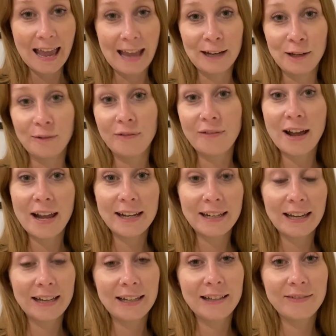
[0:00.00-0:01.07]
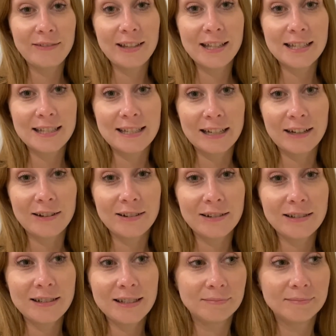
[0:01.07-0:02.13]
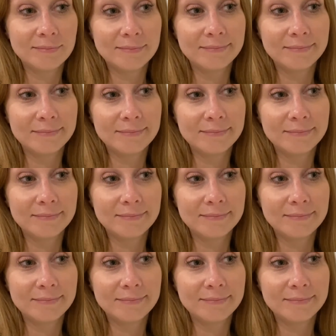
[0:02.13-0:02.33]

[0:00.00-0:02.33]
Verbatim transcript: and you find any of these stickers,